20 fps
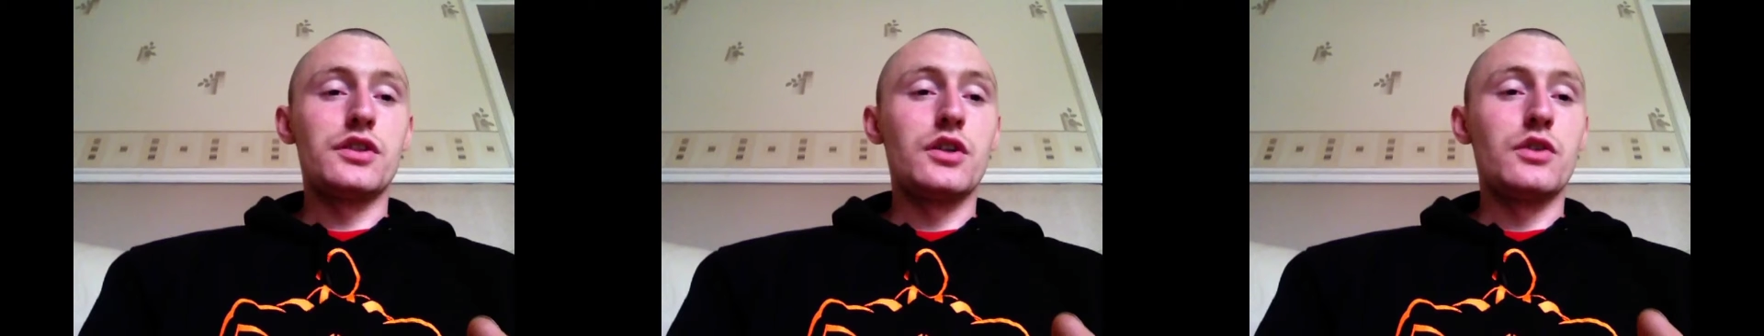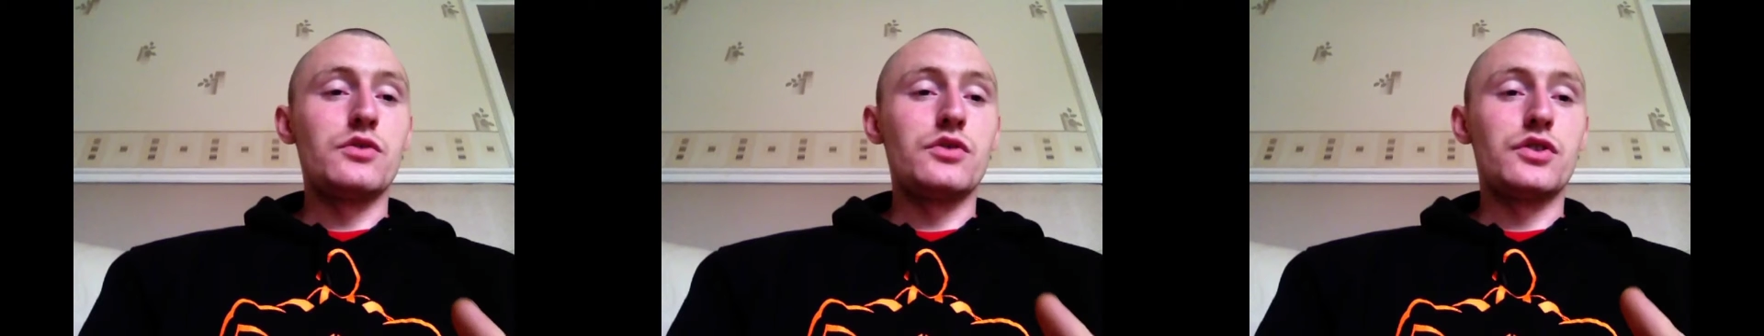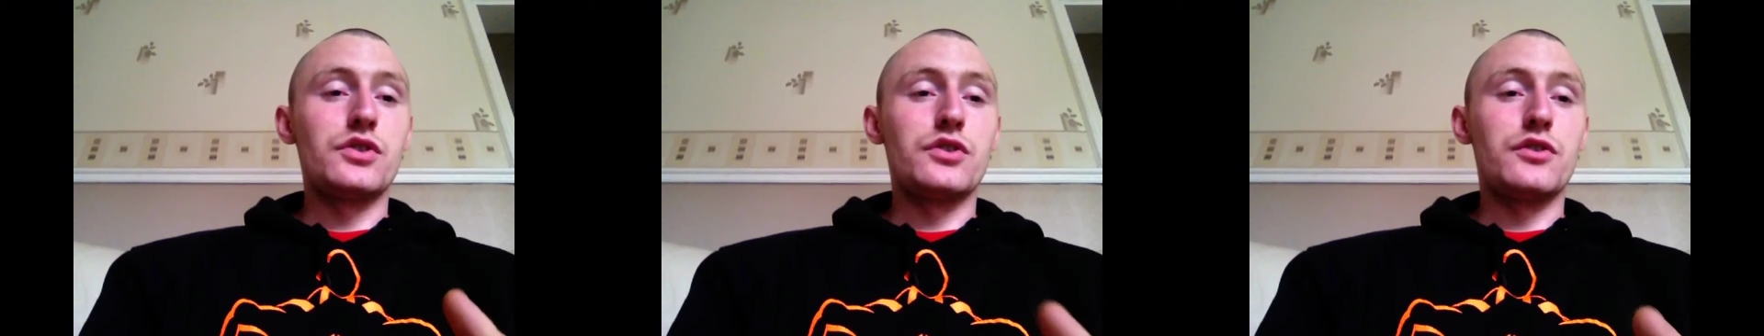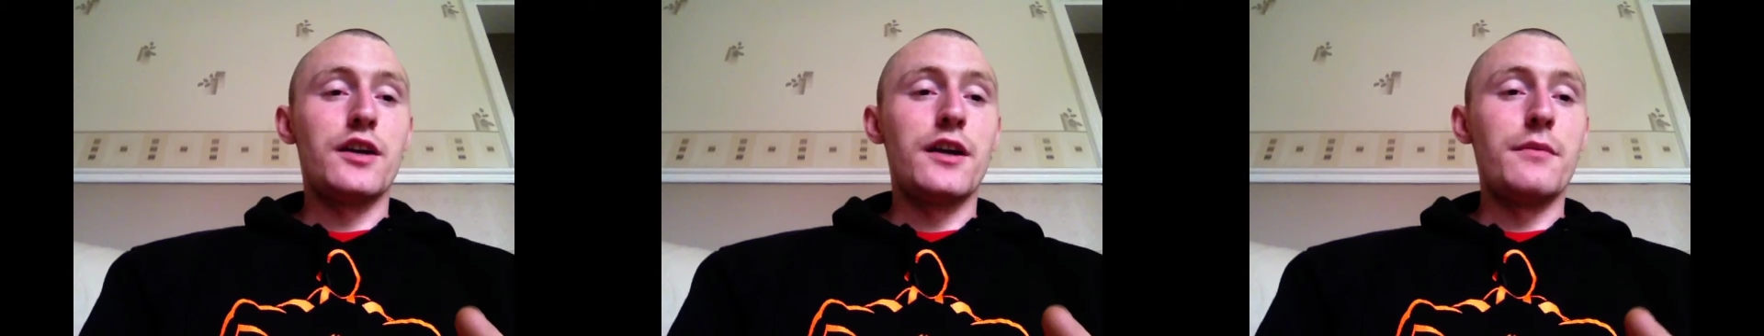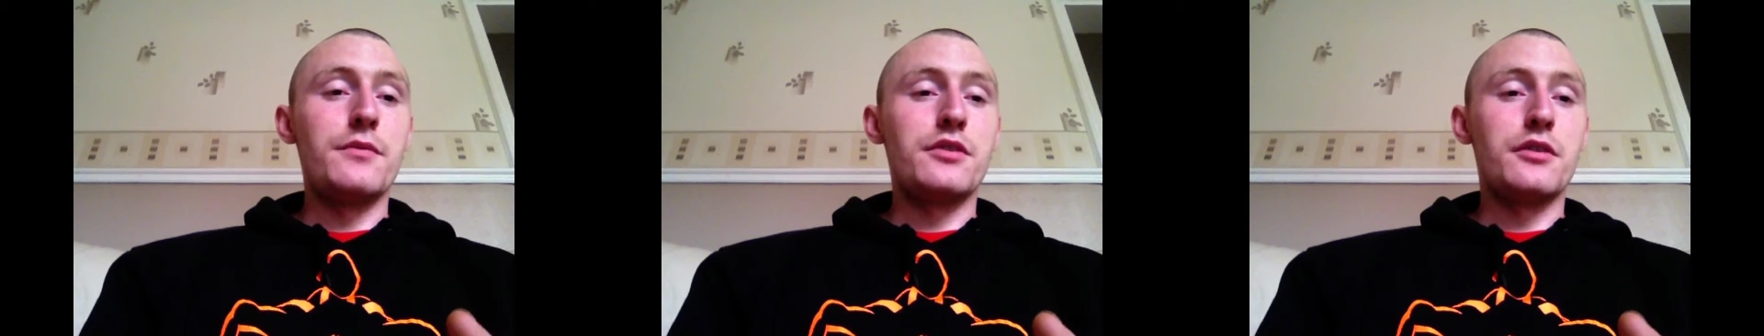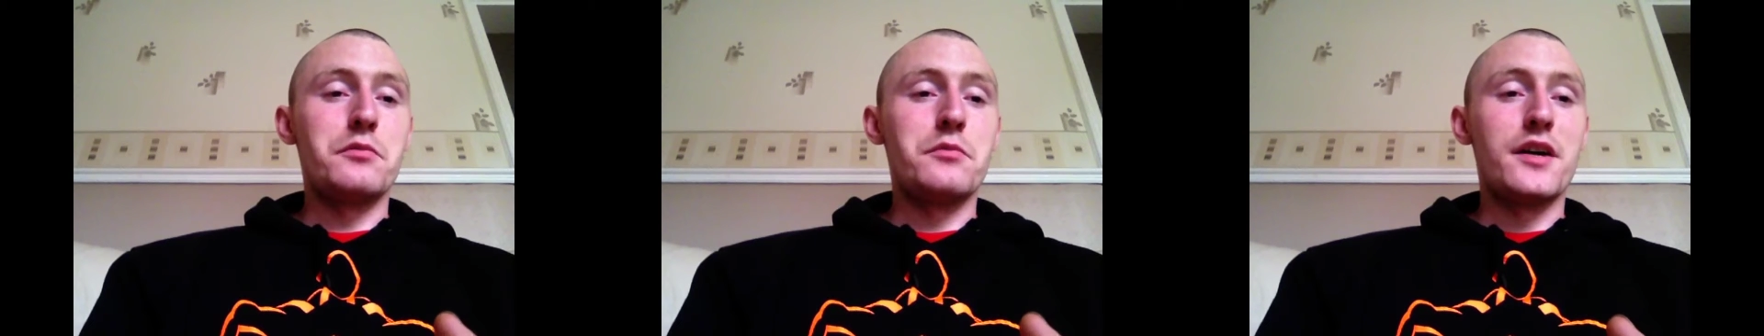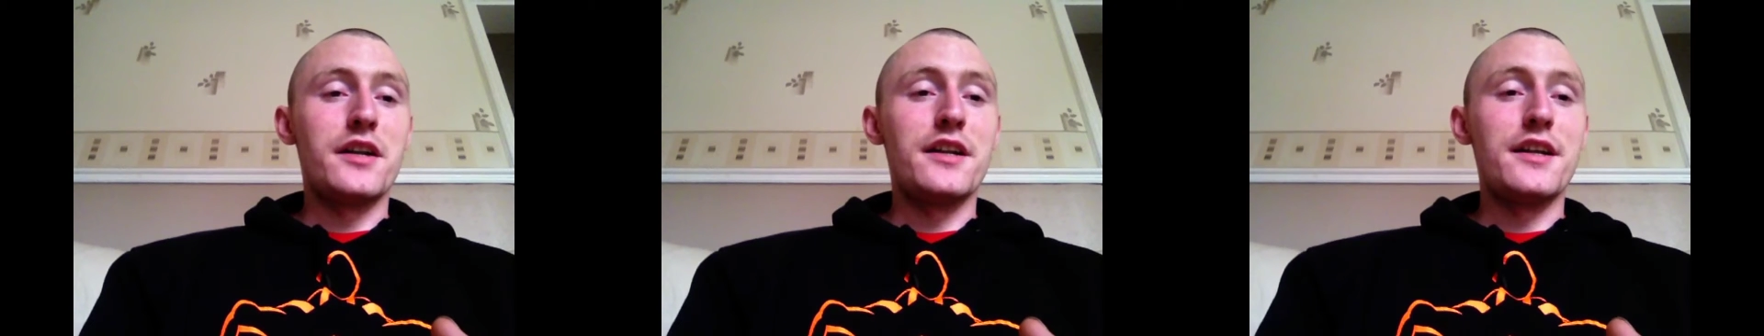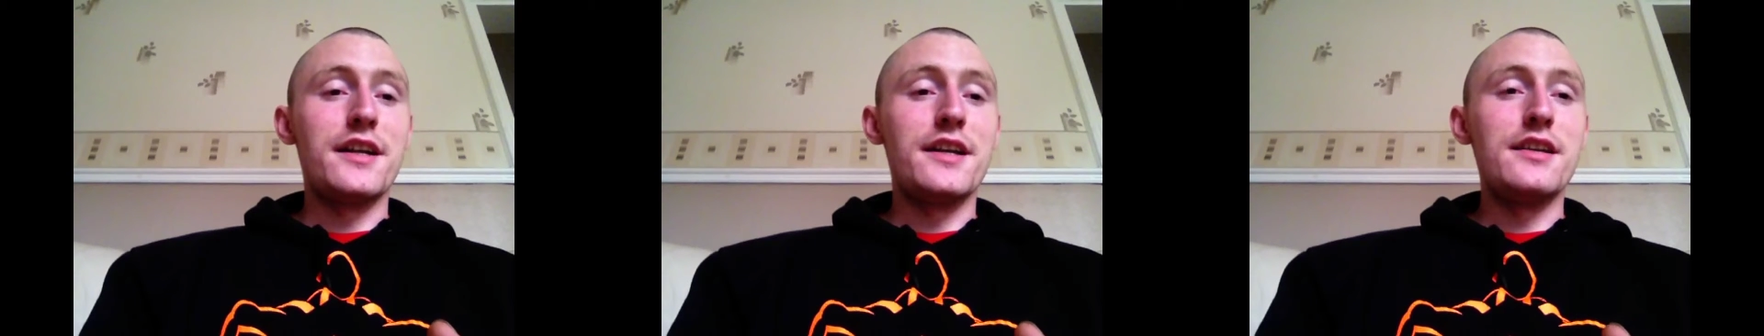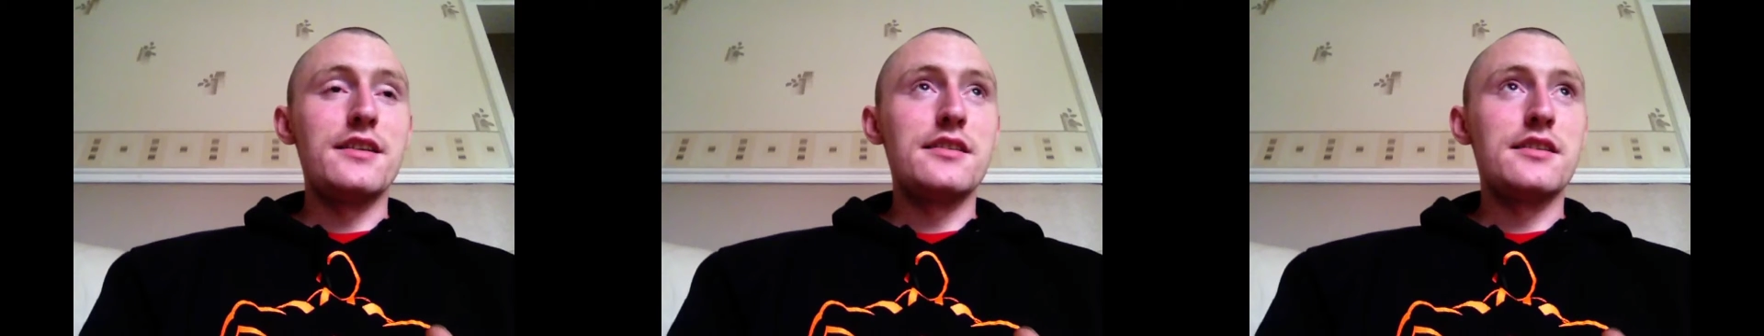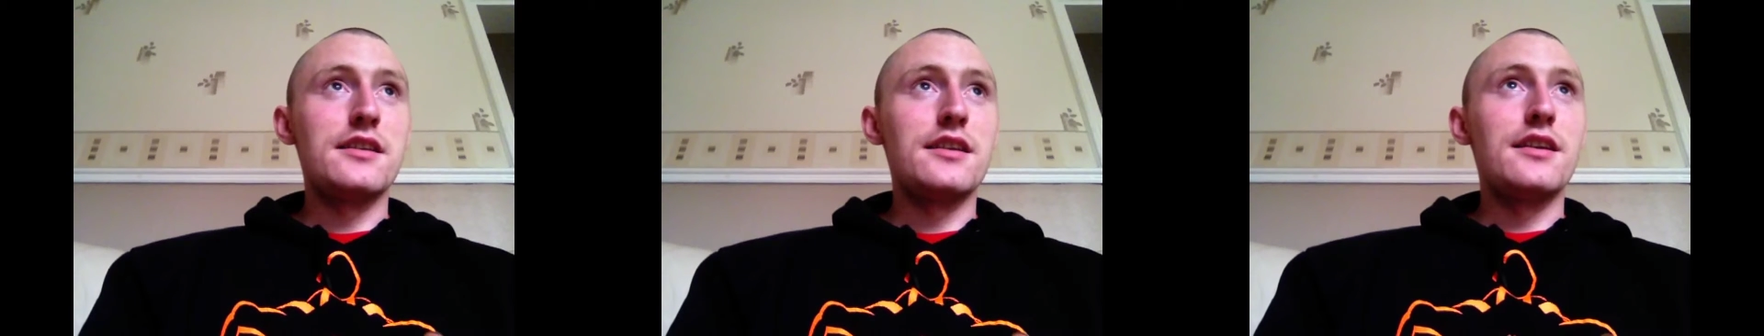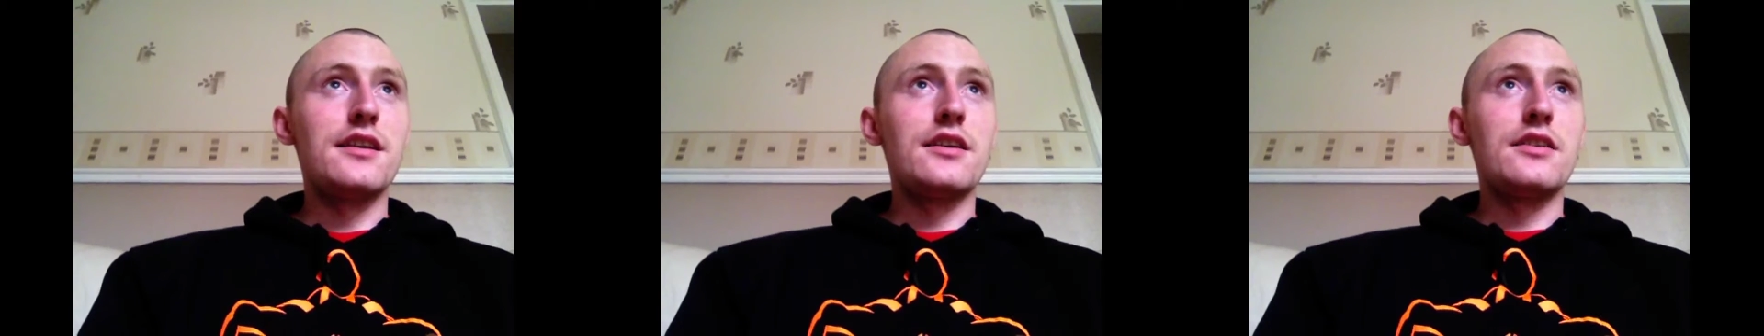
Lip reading: loads of scrapes on my knees.